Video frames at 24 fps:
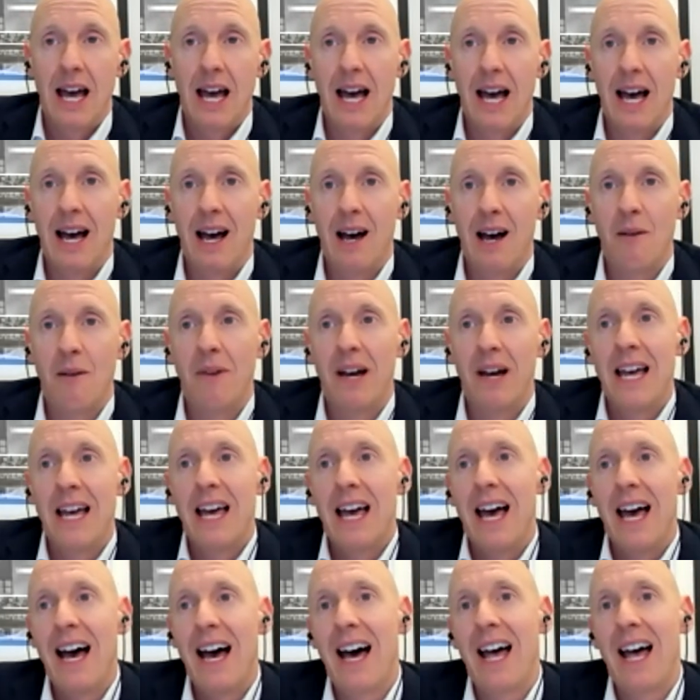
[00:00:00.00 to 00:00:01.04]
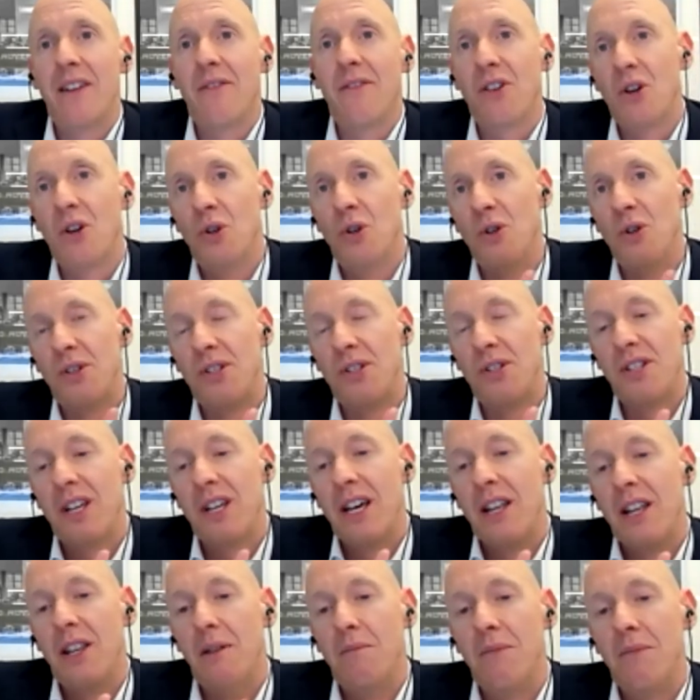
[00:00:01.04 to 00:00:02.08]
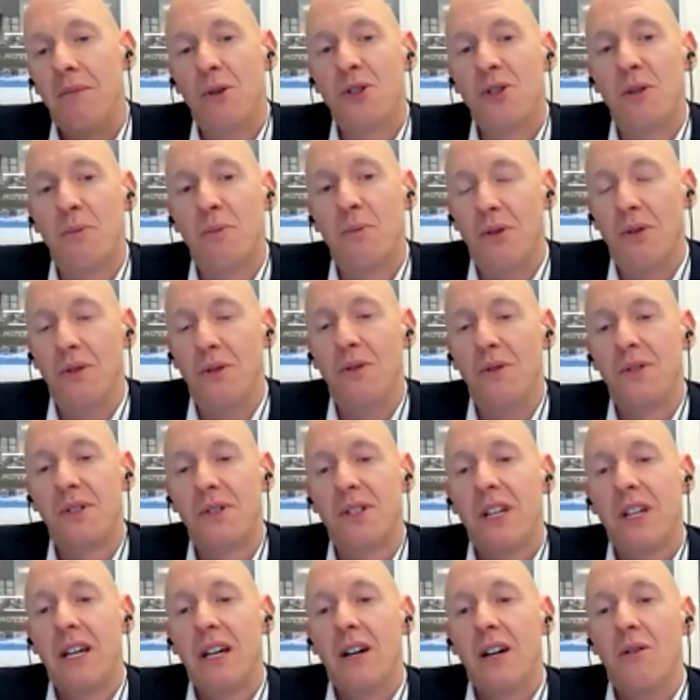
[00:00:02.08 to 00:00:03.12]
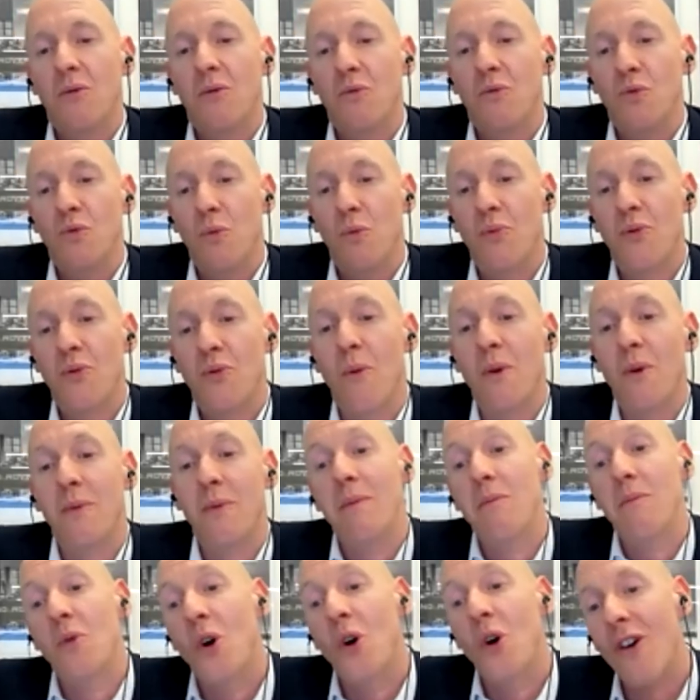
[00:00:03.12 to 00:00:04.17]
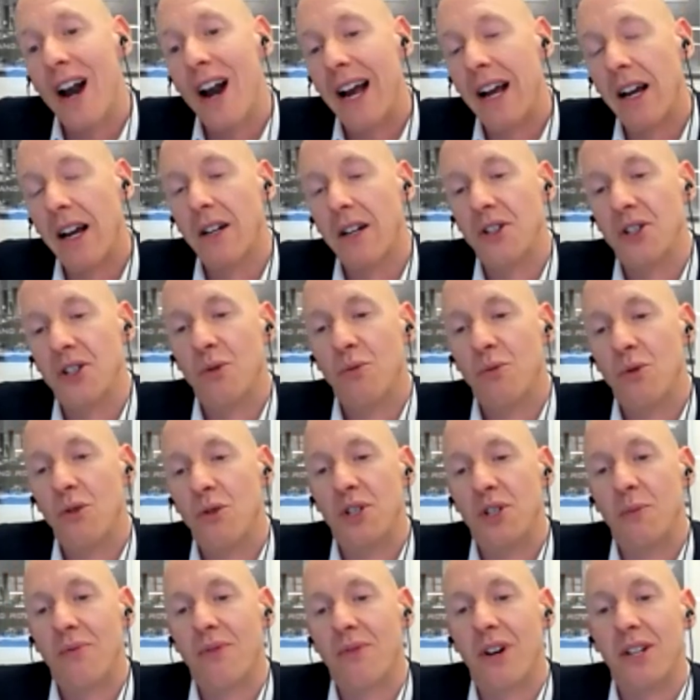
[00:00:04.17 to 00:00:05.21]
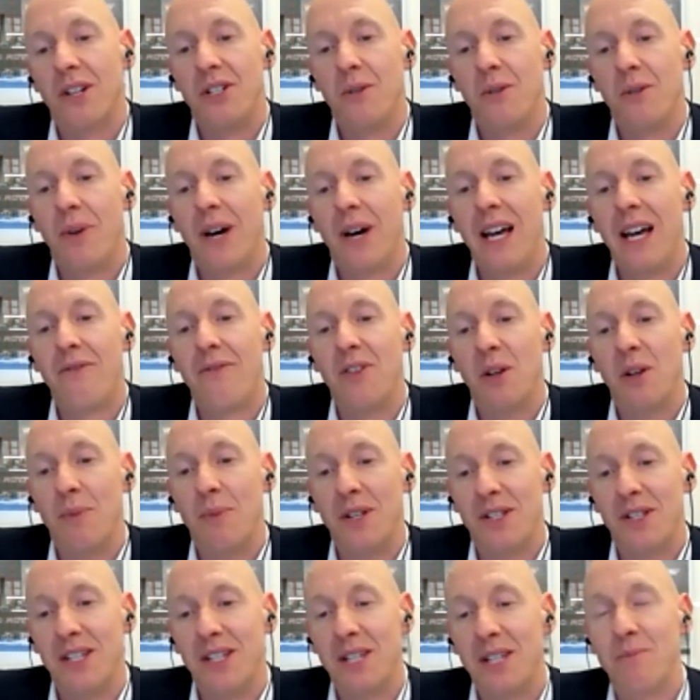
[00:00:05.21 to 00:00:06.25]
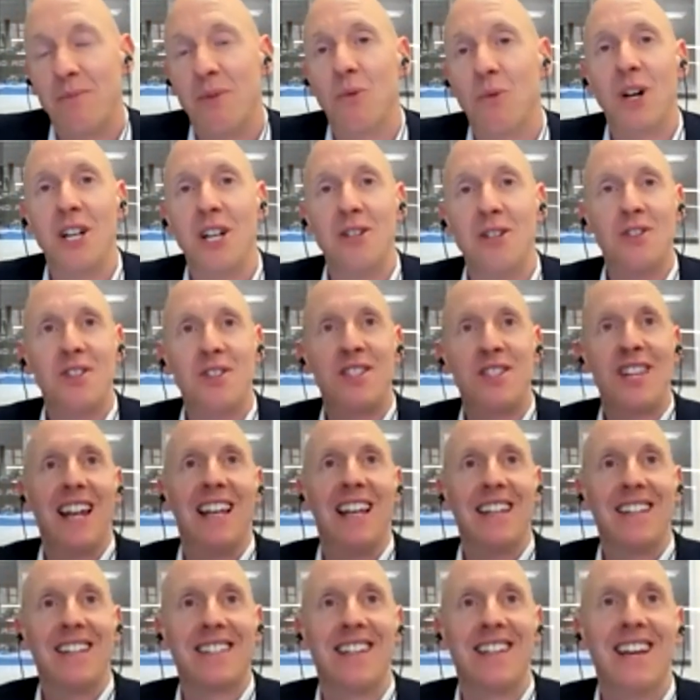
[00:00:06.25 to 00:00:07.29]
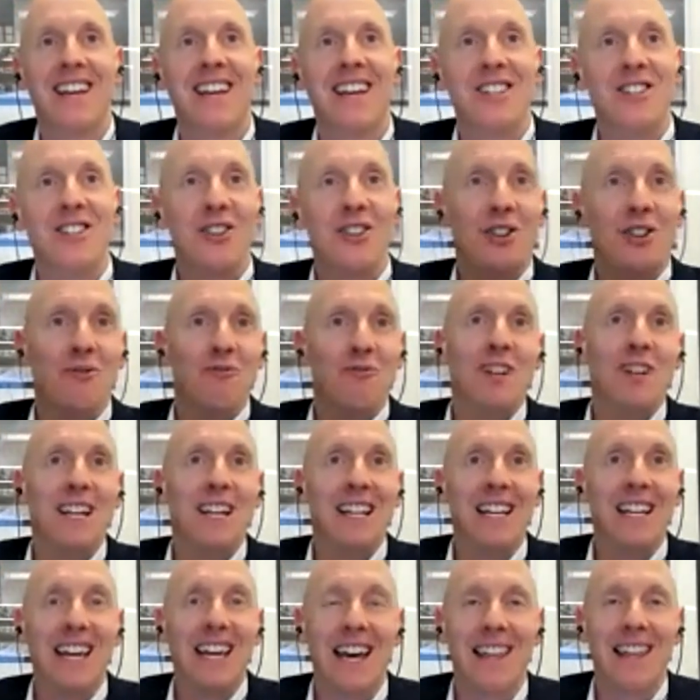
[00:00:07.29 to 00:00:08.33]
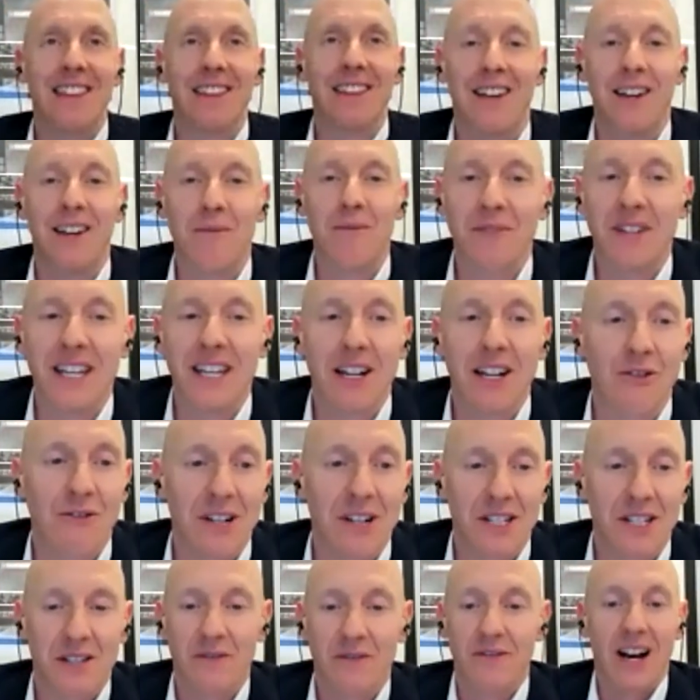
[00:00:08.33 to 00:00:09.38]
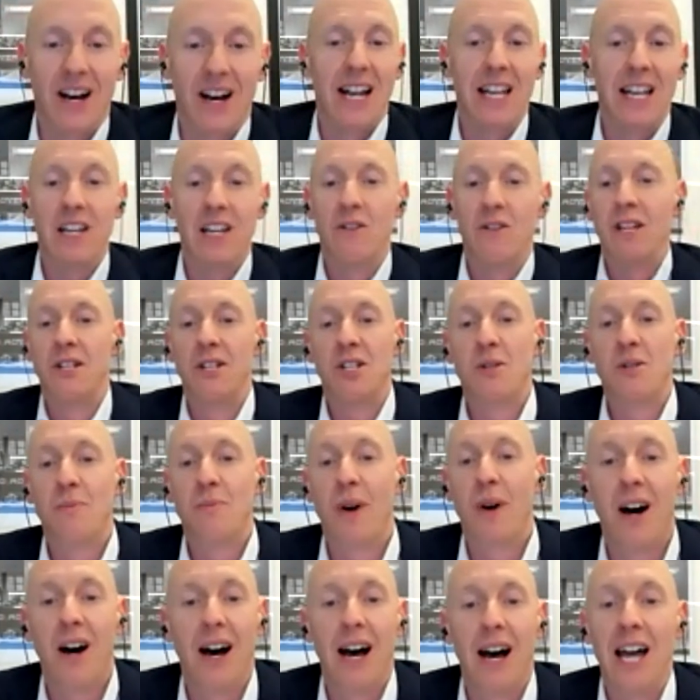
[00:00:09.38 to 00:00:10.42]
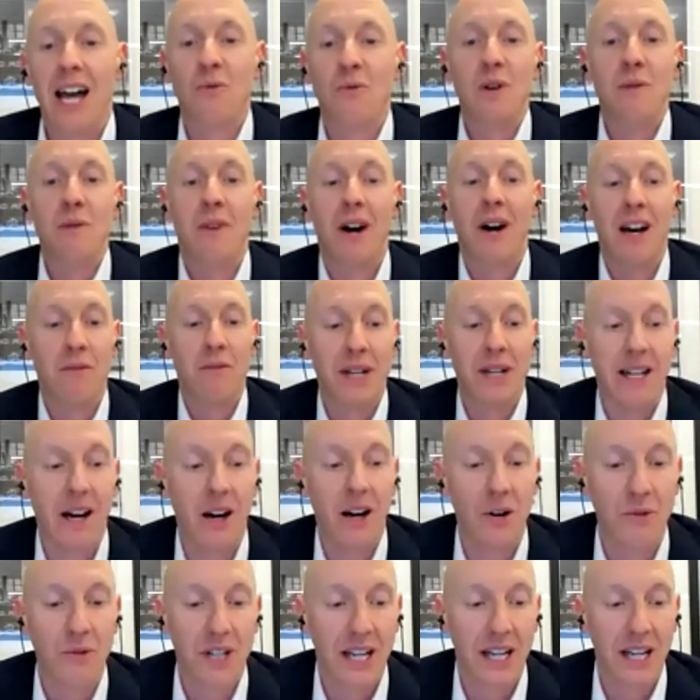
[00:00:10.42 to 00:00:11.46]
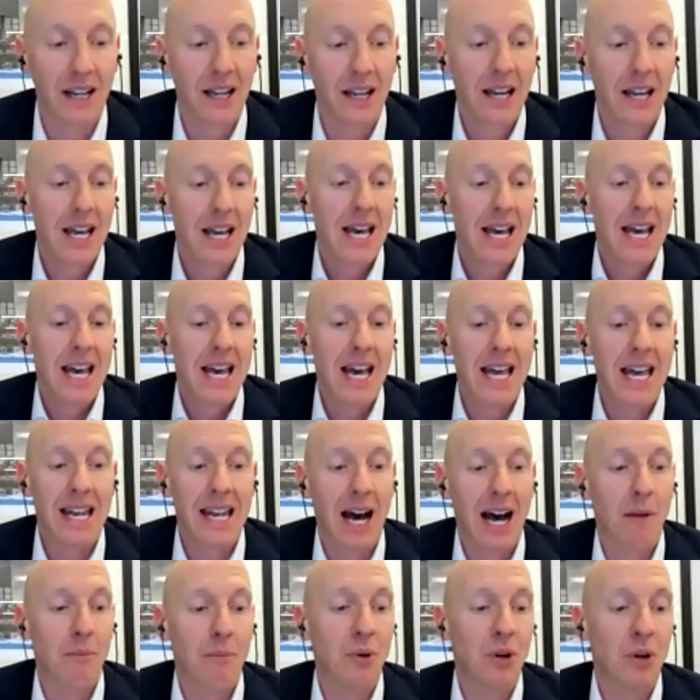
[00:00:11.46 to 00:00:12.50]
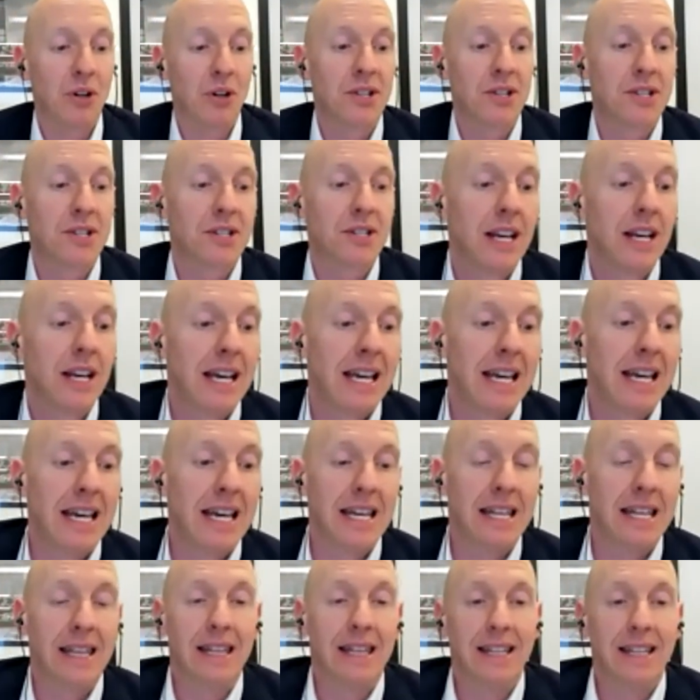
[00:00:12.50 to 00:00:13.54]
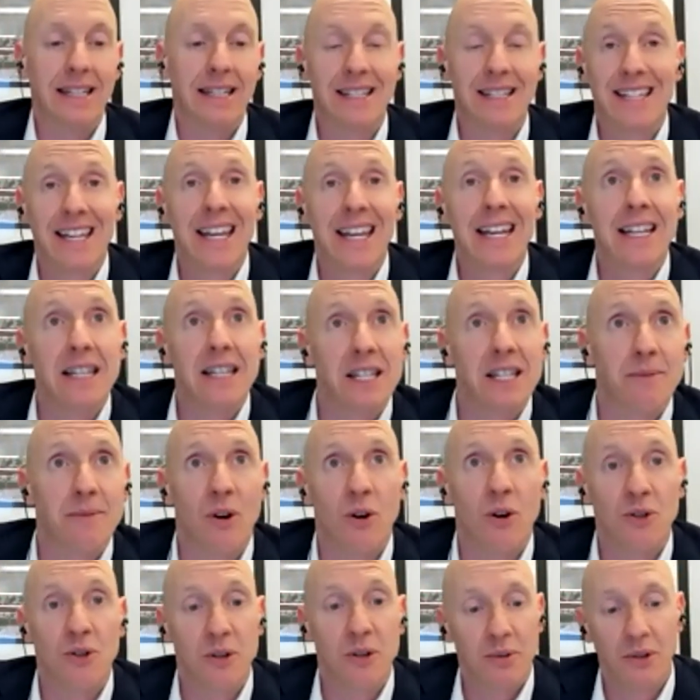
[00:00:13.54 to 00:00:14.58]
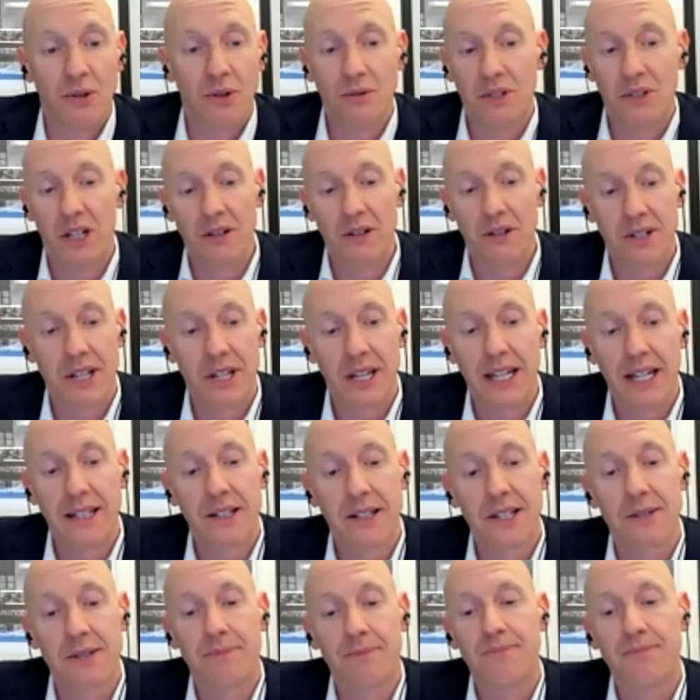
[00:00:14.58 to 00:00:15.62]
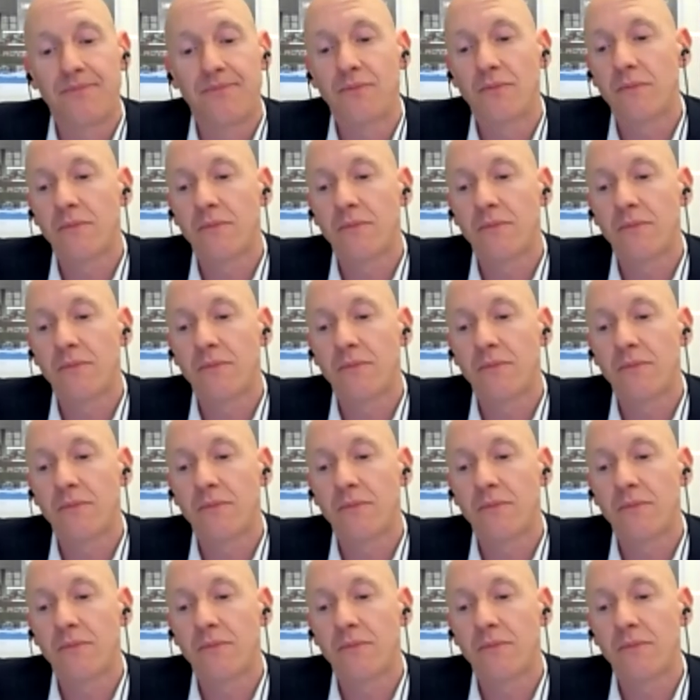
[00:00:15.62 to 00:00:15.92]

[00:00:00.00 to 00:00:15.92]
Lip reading: on. And of course, the multiples will probably be more anchored towards the price you pay for the business, but when you sell it, you can really get the increase in value. Inspired, we might have been holding in our books in the teens multiple, low teens,